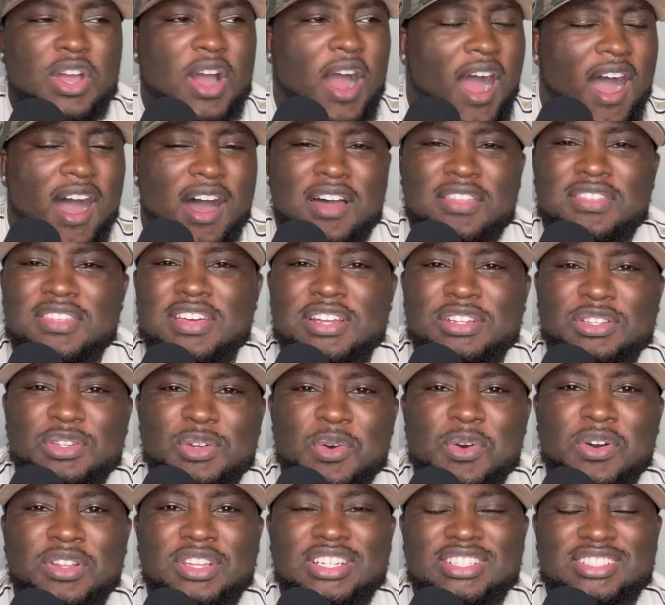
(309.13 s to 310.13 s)
All they're
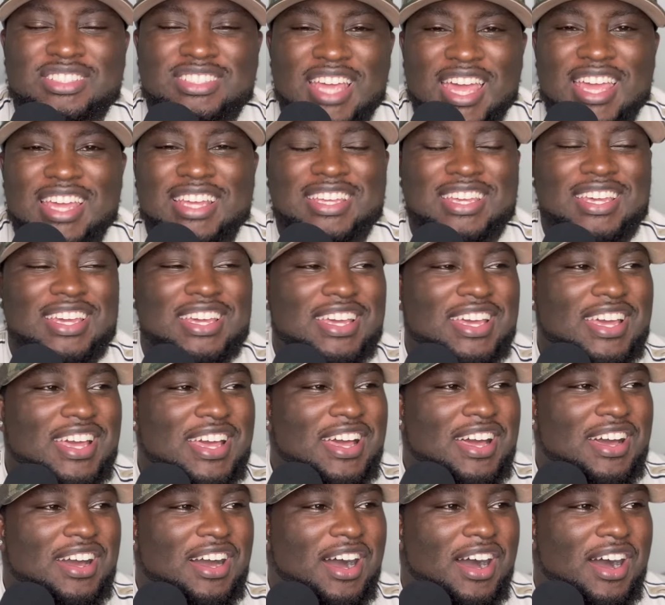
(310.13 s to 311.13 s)
doing is taking
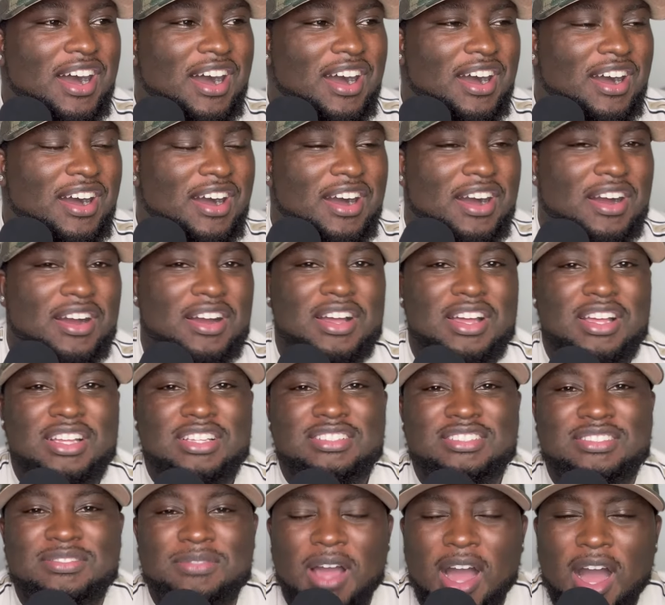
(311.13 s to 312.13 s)
uh, uh,
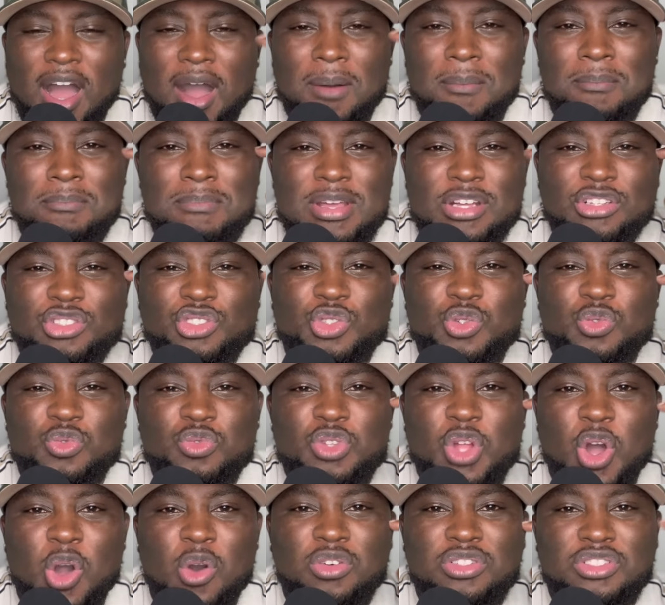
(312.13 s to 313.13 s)
uh, uh, mental
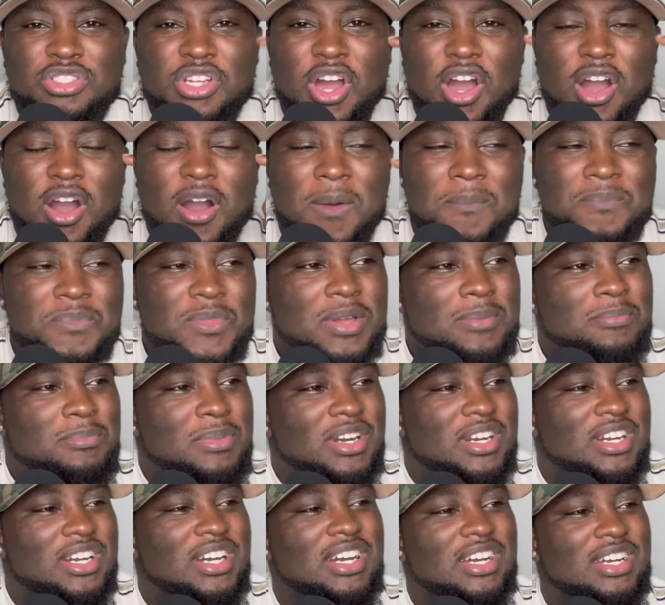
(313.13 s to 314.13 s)
notes, y'all,
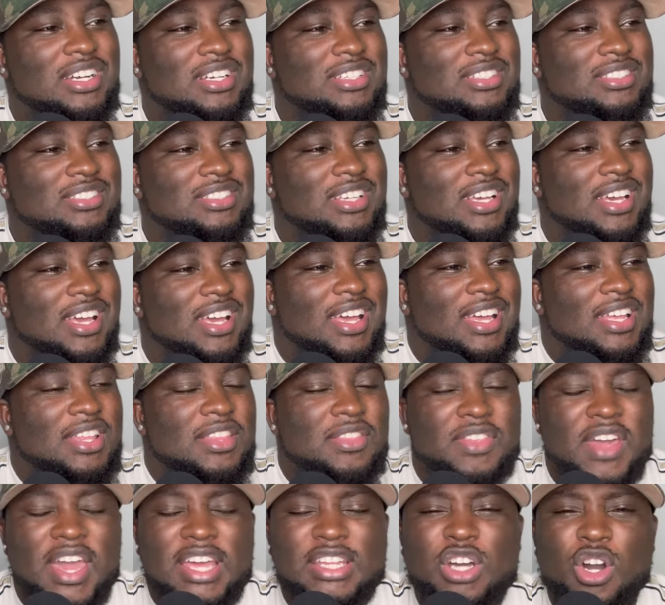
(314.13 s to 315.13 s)
because
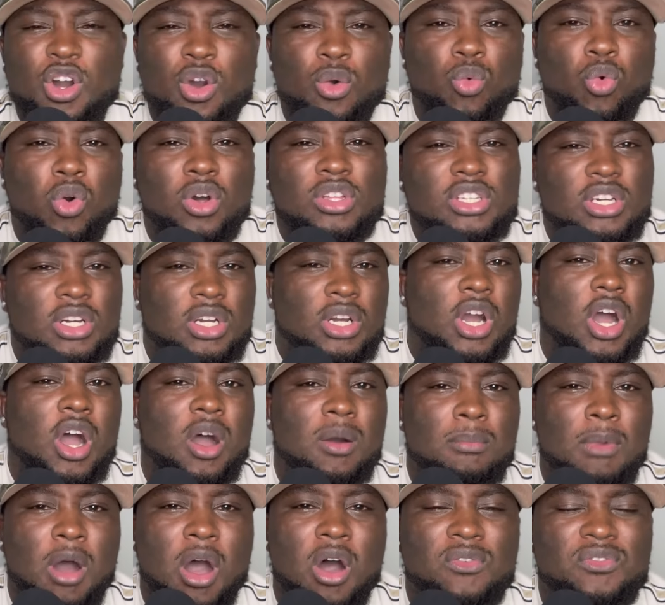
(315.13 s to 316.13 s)
they don't want to
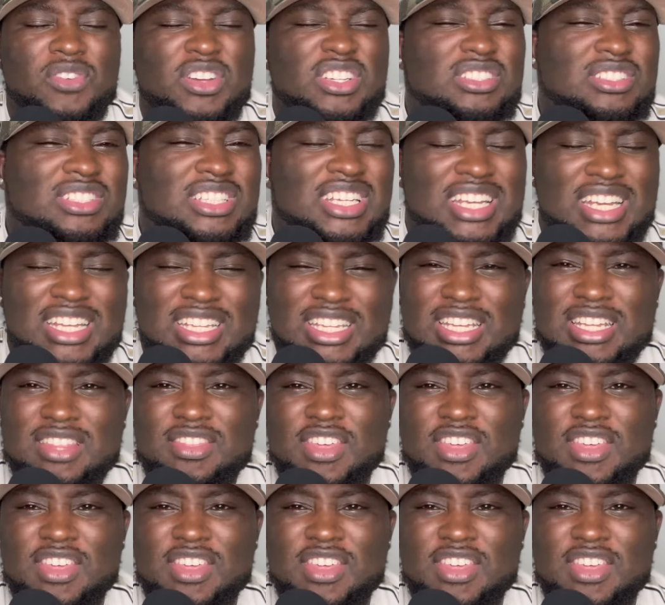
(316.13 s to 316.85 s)
come off as needy.